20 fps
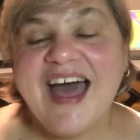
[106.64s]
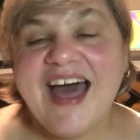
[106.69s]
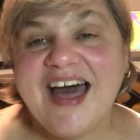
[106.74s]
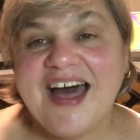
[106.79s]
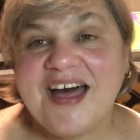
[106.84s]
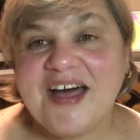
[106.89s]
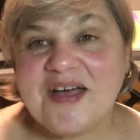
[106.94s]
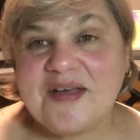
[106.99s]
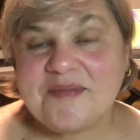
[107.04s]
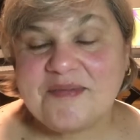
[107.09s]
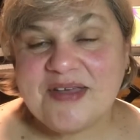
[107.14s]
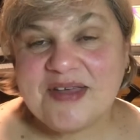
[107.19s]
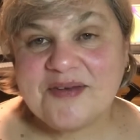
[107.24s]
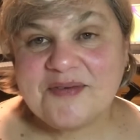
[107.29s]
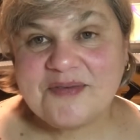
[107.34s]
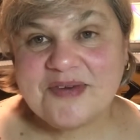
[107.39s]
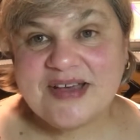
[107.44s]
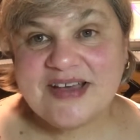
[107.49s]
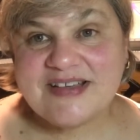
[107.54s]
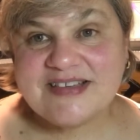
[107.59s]
It
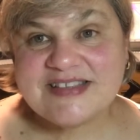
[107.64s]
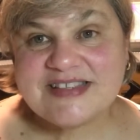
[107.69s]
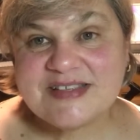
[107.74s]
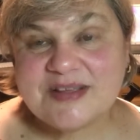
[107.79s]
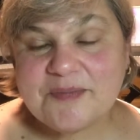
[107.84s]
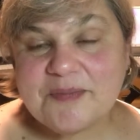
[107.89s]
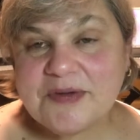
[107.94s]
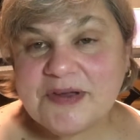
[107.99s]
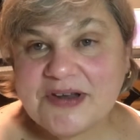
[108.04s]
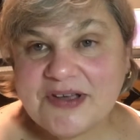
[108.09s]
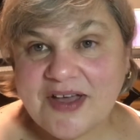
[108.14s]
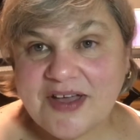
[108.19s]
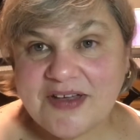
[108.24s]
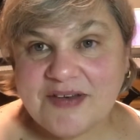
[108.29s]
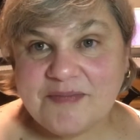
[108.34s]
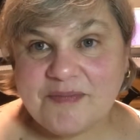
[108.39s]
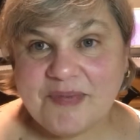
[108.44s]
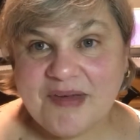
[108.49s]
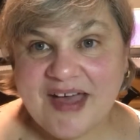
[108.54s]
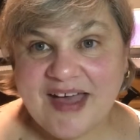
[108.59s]
was put
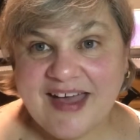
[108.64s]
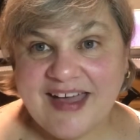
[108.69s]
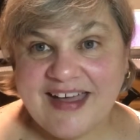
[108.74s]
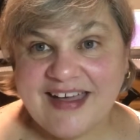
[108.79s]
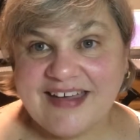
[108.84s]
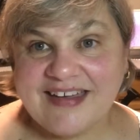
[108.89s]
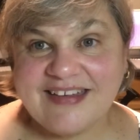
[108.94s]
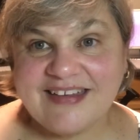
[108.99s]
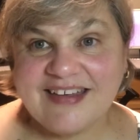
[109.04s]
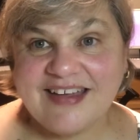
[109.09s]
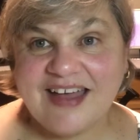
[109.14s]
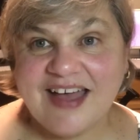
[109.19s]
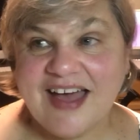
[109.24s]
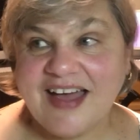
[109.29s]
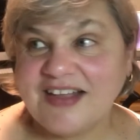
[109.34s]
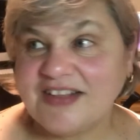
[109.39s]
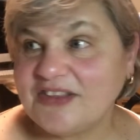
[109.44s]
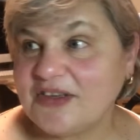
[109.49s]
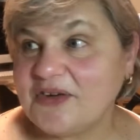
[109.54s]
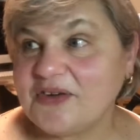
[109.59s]
on by
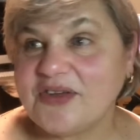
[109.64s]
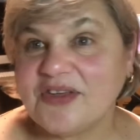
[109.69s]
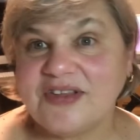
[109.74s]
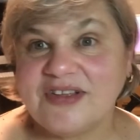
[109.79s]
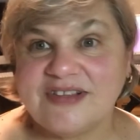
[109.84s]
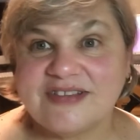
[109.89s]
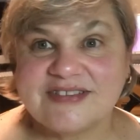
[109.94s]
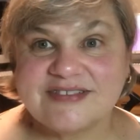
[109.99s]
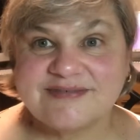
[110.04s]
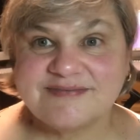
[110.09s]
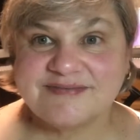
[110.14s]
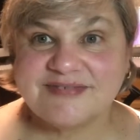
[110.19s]
a local